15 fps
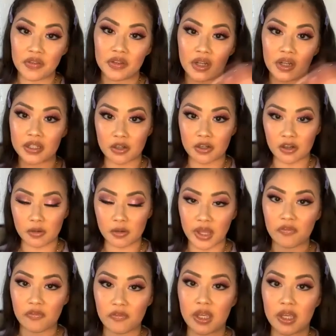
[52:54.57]
Then I start on my
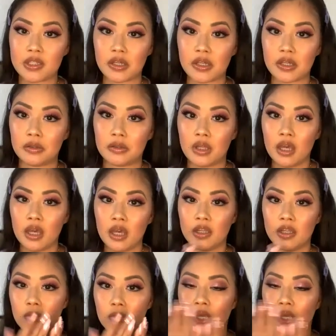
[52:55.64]
face. So this way